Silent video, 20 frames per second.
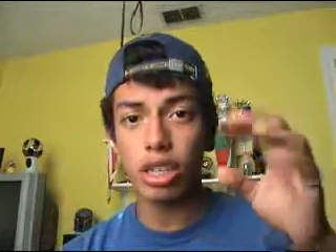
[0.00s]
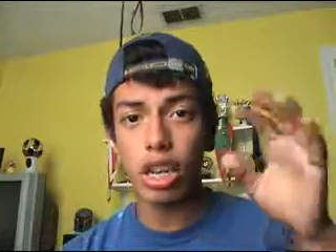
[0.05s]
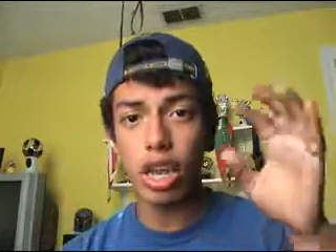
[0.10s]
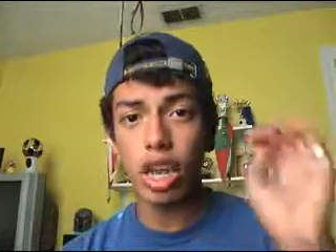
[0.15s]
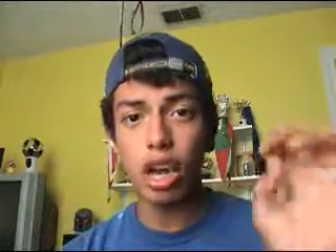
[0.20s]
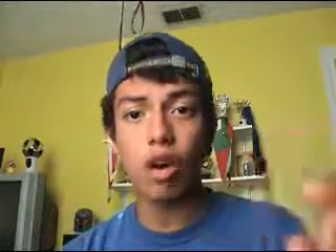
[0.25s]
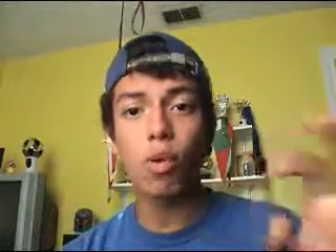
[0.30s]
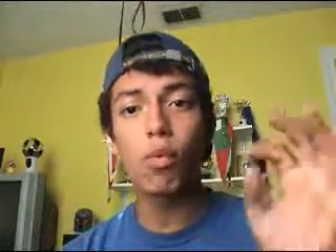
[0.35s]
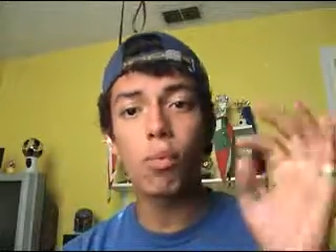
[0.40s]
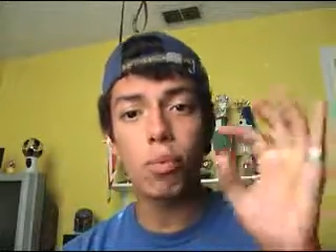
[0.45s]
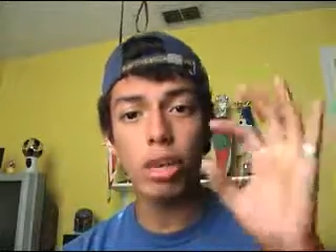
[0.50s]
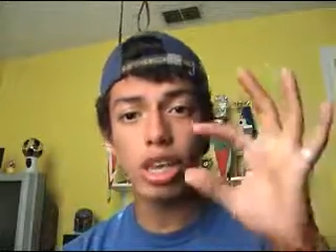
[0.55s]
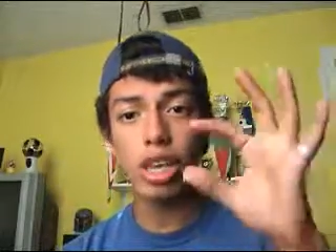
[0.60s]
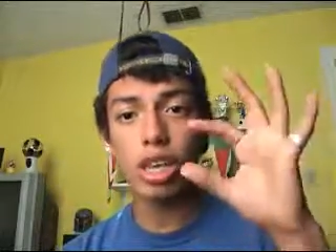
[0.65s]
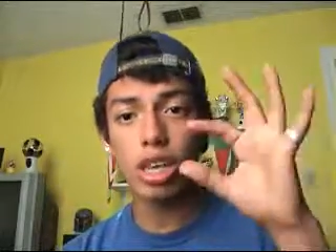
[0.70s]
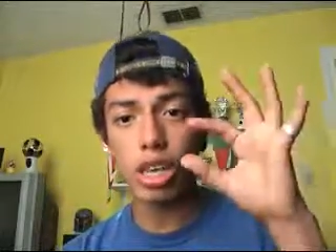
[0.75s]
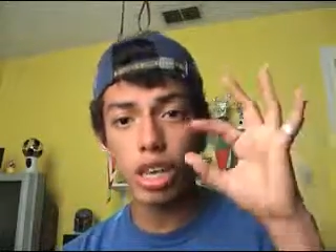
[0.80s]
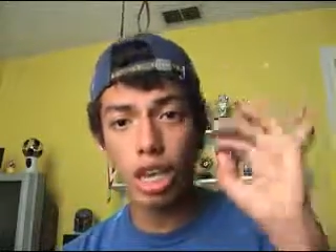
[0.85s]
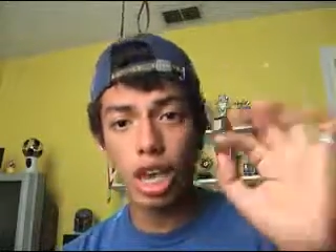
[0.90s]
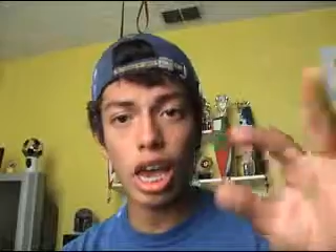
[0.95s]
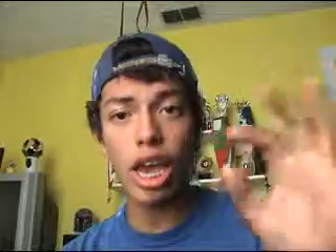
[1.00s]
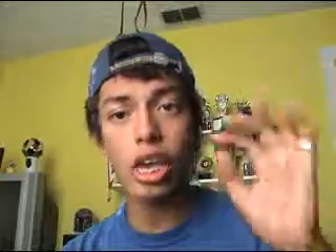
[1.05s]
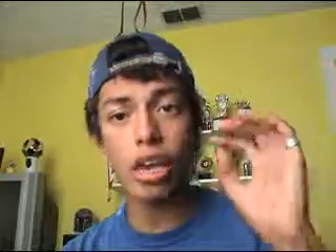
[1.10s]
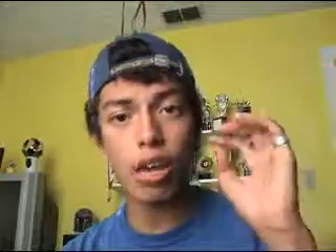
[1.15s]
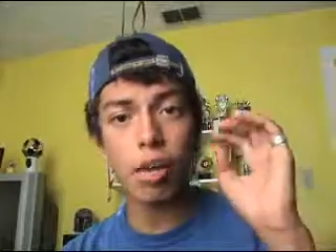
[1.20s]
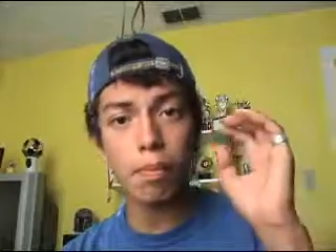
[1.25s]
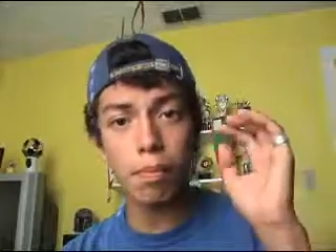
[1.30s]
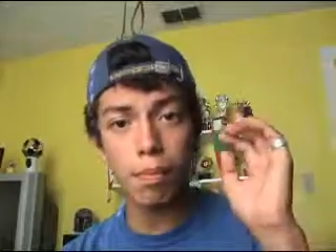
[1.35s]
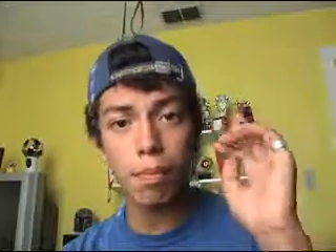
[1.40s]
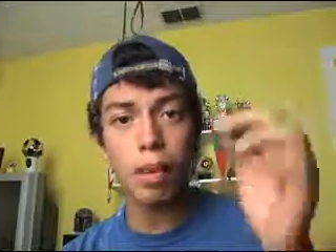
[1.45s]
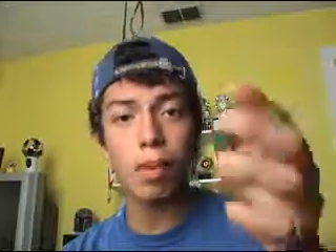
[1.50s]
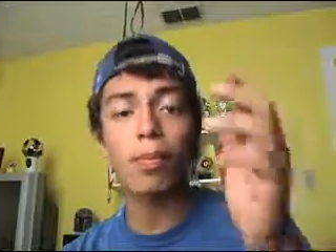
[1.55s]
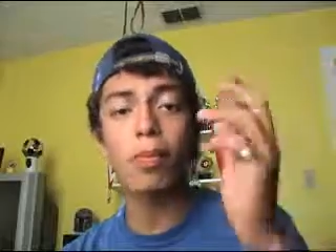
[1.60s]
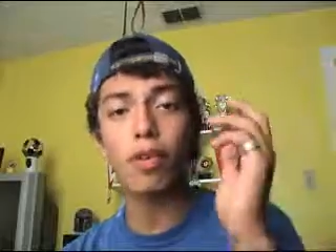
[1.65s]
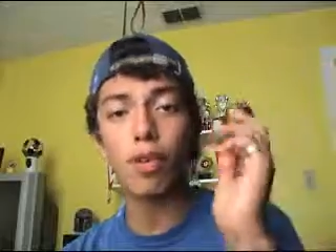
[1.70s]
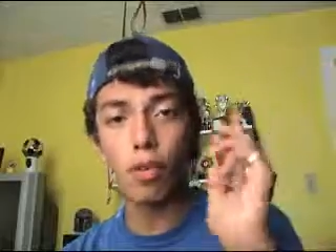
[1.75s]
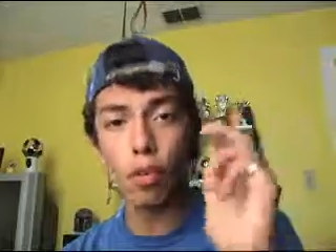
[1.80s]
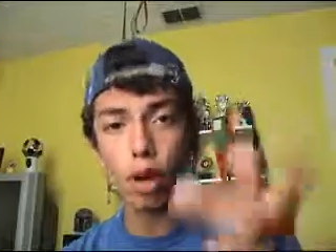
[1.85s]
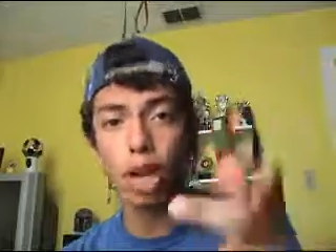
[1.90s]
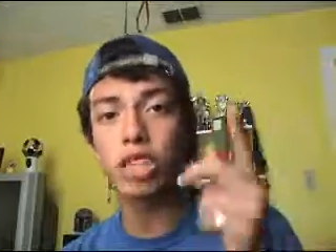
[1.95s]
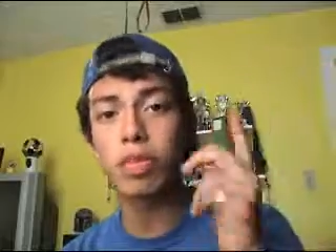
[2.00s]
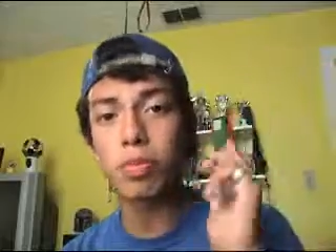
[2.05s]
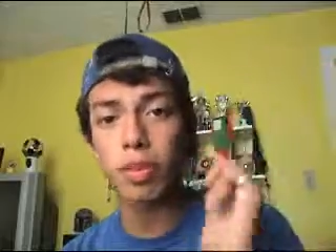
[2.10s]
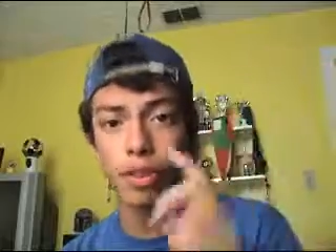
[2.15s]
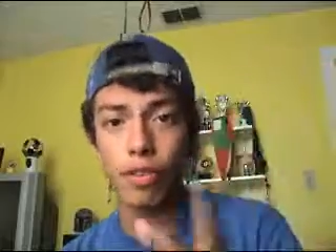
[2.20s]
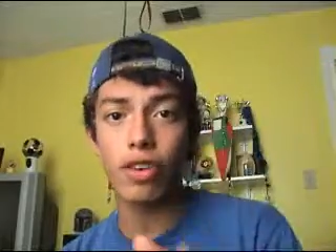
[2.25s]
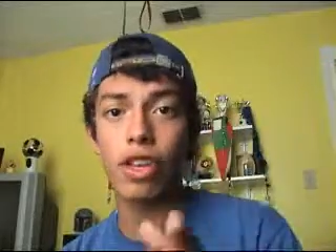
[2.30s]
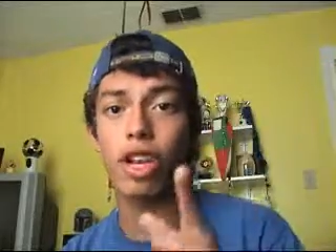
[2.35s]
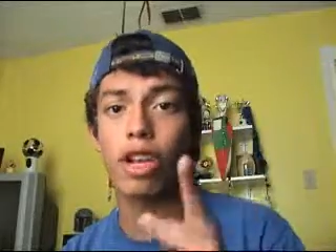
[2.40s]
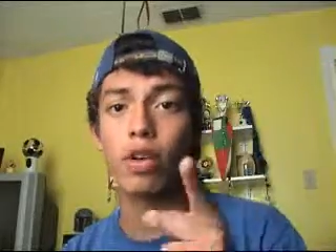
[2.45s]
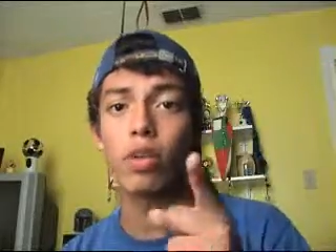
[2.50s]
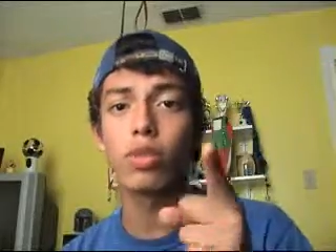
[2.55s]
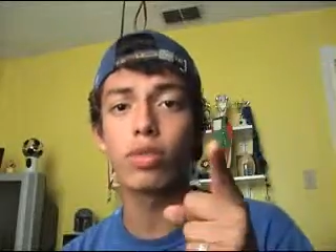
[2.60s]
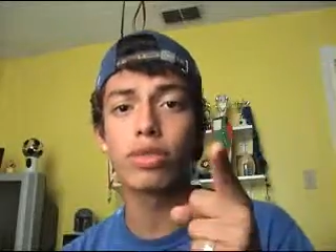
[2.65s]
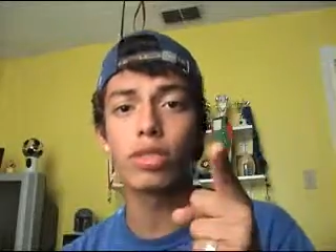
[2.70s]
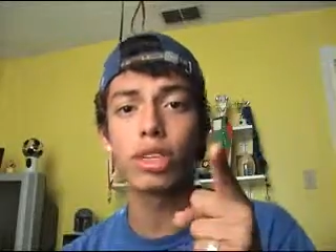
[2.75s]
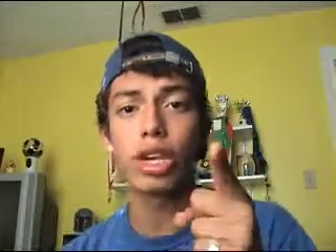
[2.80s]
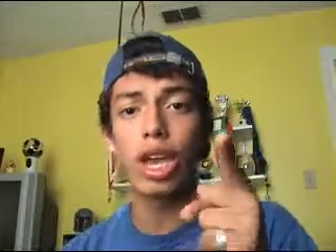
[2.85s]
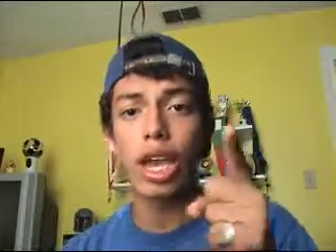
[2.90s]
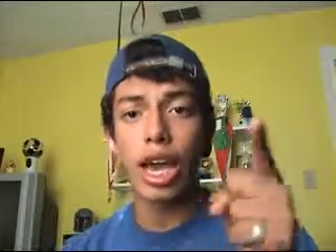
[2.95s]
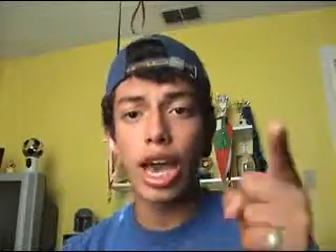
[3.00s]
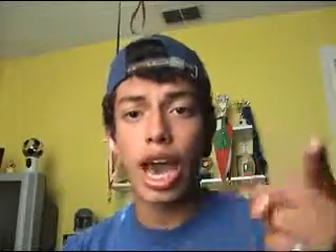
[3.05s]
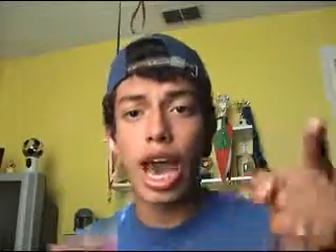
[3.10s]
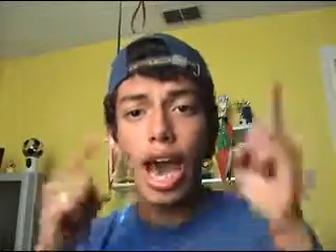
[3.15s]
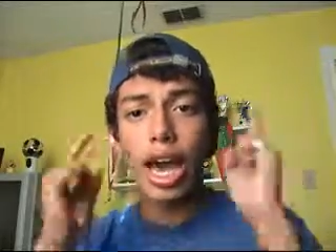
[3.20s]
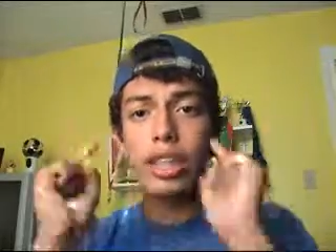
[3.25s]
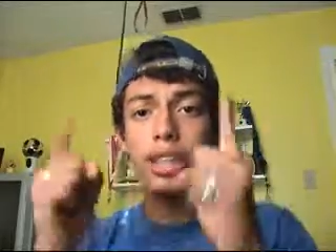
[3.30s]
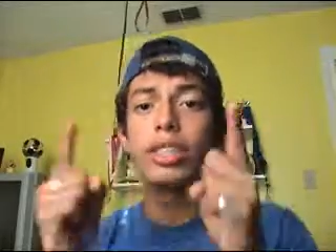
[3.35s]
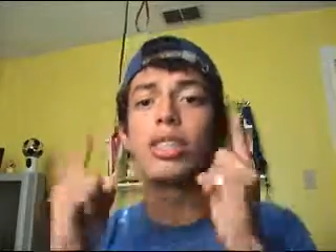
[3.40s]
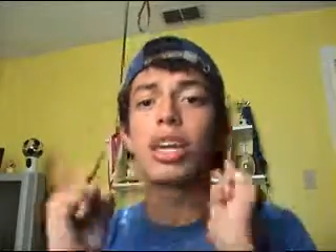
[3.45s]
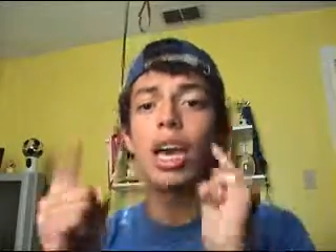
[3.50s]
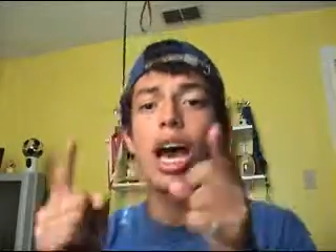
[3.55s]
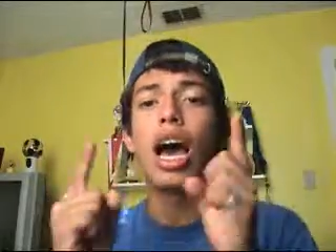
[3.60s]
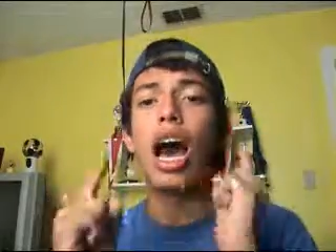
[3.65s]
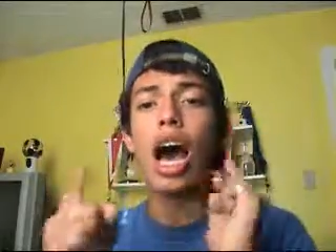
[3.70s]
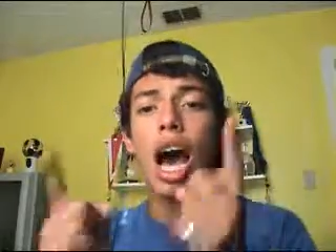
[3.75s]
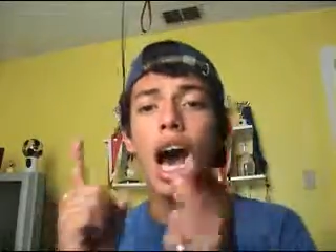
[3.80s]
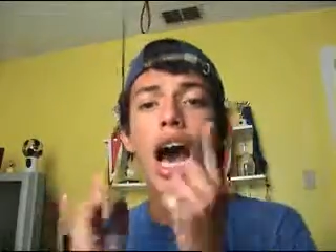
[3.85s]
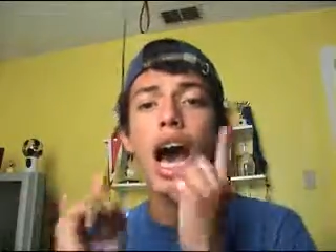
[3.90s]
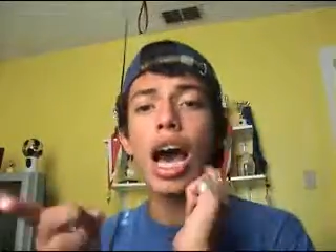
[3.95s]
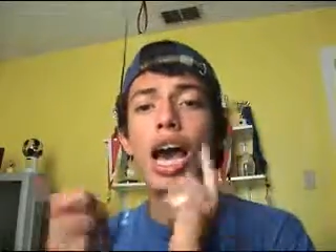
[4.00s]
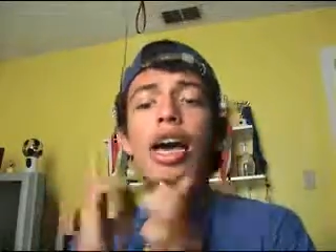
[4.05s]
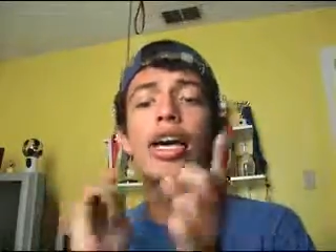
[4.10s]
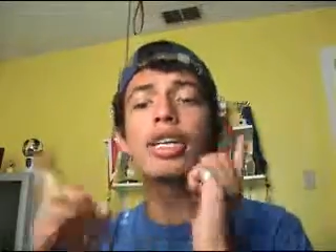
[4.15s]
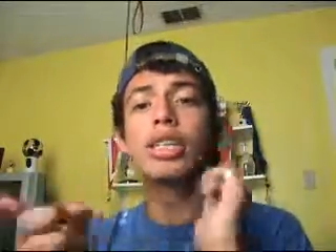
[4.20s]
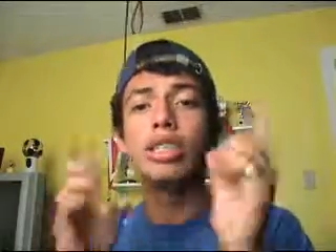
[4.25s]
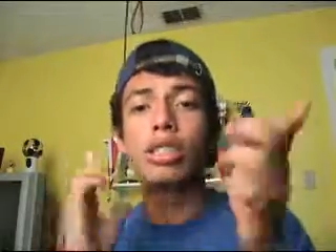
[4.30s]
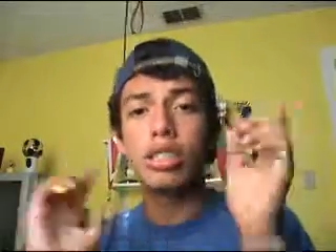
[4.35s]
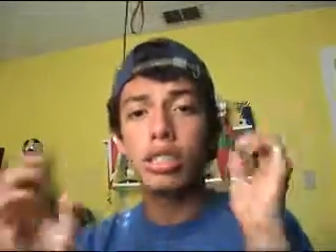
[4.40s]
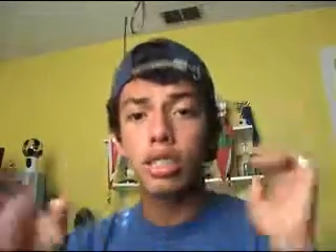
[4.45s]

help me get people to watch my videos and I